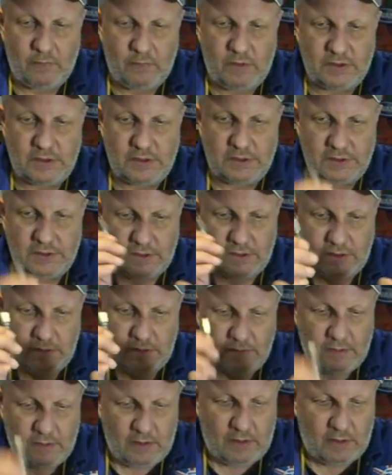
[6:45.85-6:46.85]
which you see,
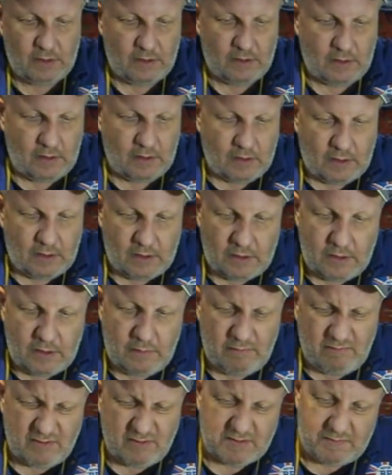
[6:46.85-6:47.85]

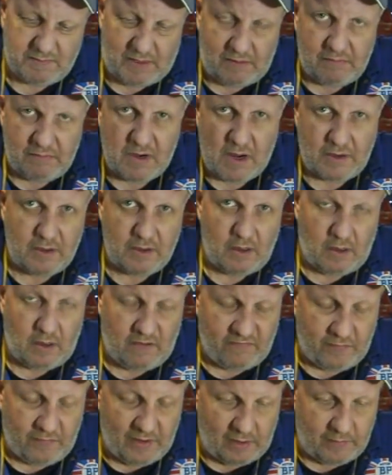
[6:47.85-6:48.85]
it's about
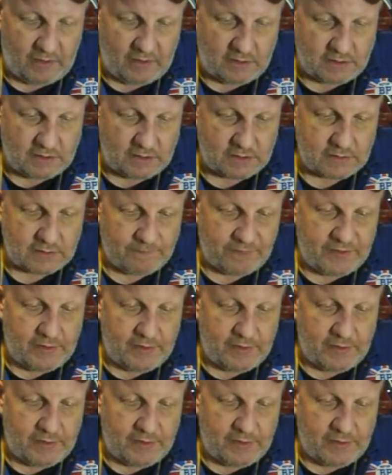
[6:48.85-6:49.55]
9.5mm.